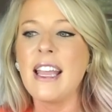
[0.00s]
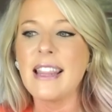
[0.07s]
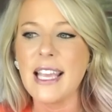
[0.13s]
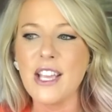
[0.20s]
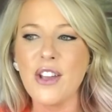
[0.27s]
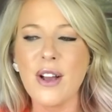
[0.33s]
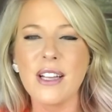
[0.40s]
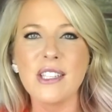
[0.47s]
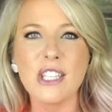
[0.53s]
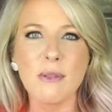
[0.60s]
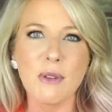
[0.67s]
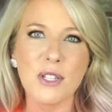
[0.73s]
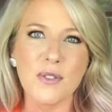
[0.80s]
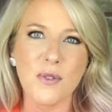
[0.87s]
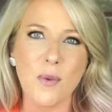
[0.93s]
Thank you guys so
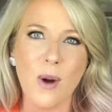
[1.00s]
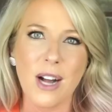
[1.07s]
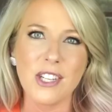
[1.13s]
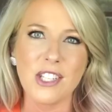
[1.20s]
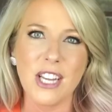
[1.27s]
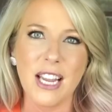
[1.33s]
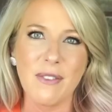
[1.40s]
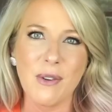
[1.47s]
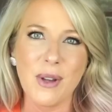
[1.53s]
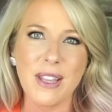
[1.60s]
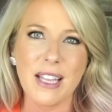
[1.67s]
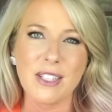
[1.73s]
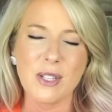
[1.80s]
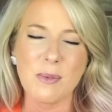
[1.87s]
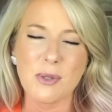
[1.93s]
much for watching. If you'll hit
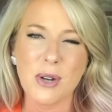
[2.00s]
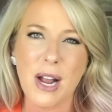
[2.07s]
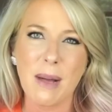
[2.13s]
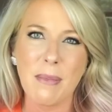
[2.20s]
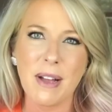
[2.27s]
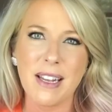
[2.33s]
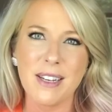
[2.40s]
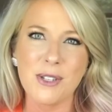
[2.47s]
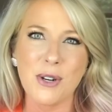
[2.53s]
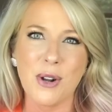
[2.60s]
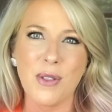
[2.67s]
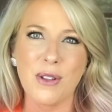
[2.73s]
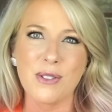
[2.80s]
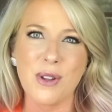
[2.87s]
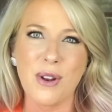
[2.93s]
that subscribe button, turn
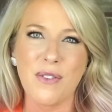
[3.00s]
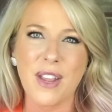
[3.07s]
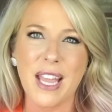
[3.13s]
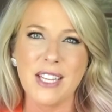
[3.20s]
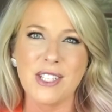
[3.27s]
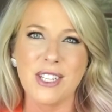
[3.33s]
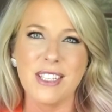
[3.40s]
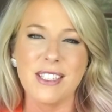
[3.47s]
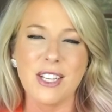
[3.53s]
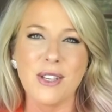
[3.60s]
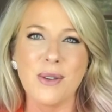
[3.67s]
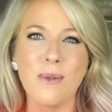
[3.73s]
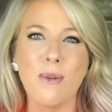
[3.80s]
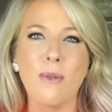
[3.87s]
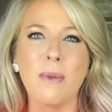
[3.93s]
on those notifications,
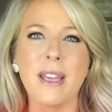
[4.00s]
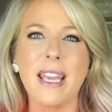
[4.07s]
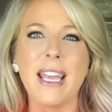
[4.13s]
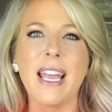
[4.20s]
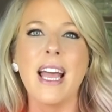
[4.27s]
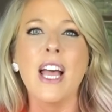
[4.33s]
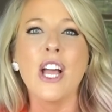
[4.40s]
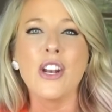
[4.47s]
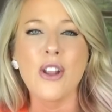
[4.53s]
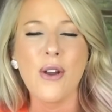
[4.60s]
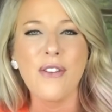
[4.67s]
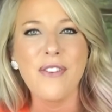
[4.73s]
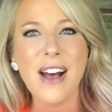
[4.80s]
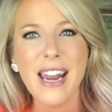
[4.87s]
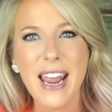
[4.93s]
you will be
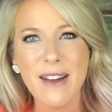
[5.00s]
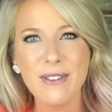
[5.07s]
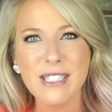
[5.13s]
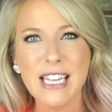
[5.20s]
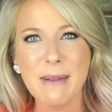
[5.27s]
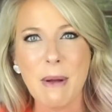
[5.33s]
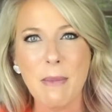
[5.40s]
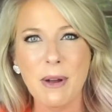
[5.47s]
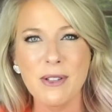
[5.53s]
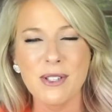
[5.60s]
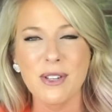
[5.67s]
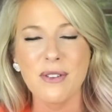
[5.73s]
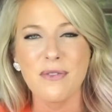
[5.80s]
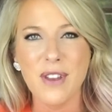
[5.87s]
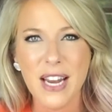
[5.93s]
notified every time I
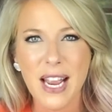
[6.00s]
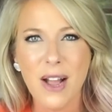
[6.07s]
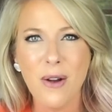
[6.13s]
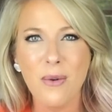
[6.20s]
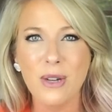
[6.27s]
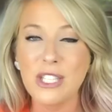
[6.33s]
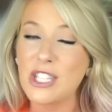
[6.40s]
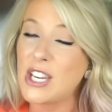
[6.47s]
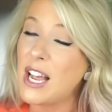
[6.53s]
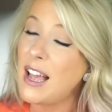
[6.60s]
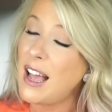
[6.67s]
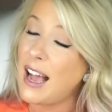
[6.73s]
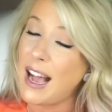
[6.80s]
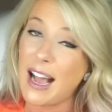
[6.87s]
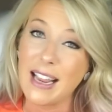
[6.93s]
post a new video, which
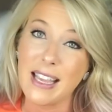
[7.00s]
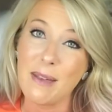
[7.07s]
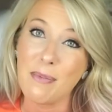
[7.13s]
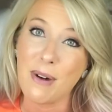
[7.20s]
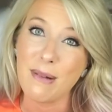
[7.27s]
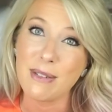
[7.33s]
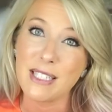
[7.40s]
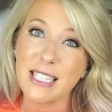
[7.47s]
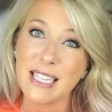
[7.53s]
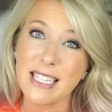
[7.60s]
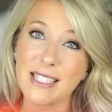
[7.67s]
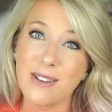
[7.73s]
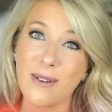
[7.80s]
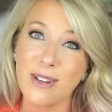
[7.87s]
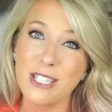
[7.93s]
I keep promising
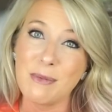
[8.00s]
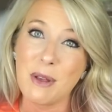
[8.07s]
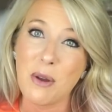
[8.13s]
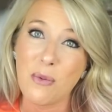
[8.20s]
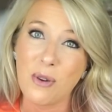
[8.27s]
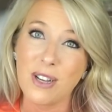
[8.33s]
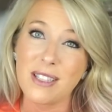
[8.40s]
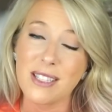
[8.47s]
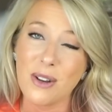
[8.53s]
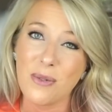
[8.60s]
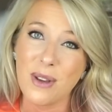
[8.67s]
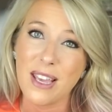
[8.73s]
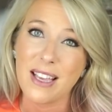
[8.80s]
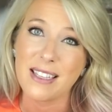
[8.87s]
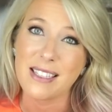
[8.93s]
is going to be once a week.